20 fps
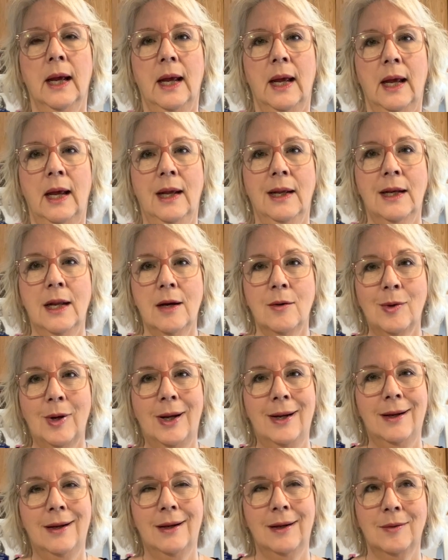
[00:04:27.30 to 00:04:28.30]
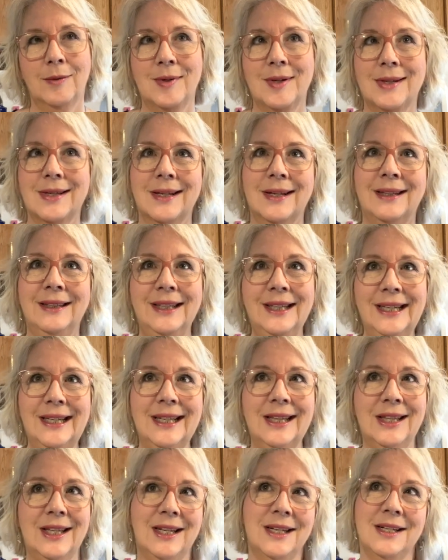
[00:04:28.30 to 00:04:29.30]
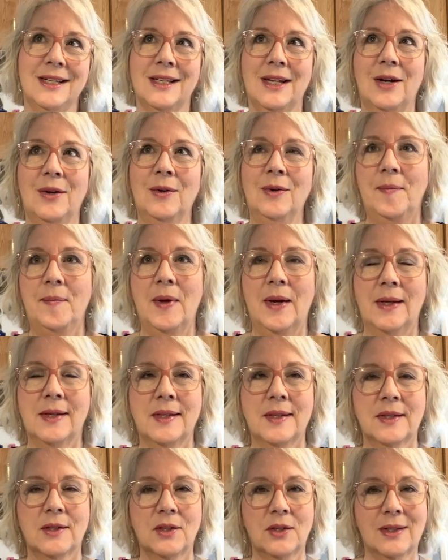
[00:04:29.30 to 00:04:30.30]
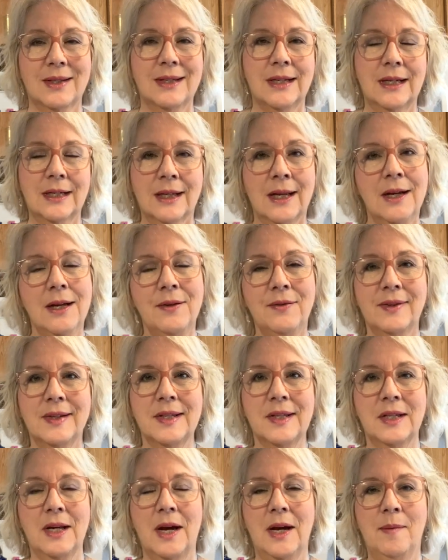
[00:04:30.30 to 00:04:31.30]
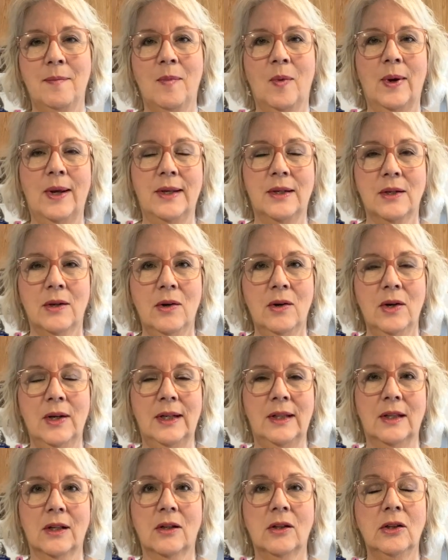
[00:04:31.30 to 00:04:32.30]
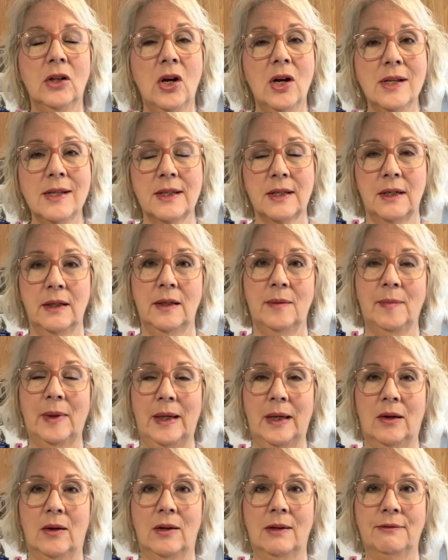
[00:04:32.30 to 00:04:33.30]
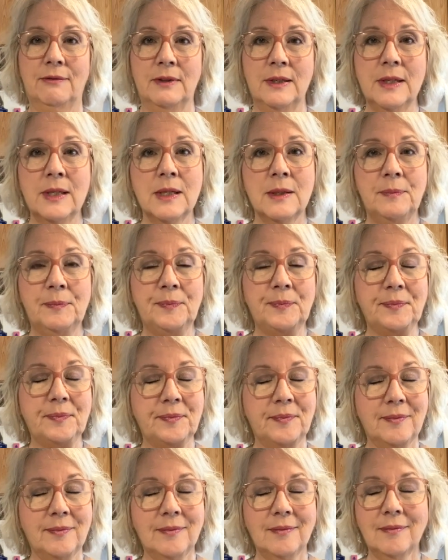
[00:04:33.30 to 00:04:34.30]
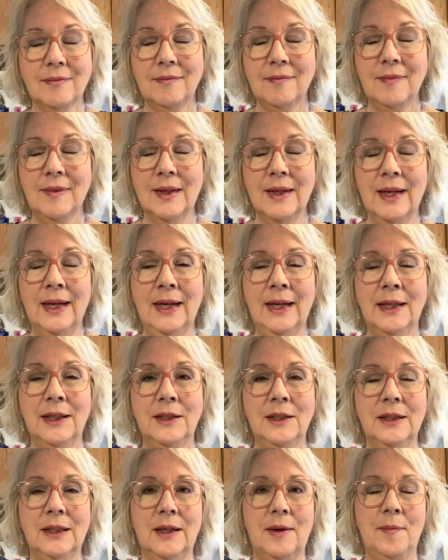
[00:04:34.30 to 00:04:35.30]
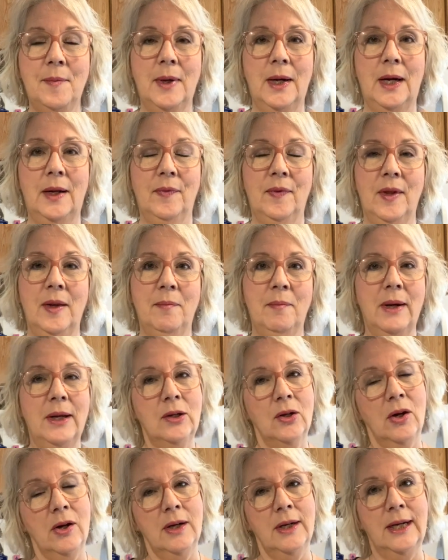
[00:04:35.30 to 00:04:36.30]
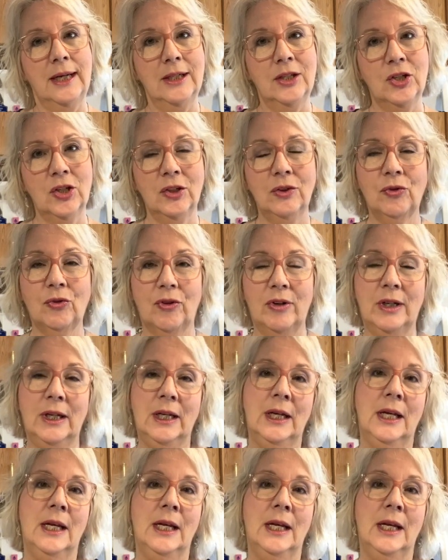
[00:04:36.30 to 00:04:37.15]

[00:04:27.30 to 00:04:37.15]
And I was cleaning things out as time went on in the closet in my office. And then my daughter had children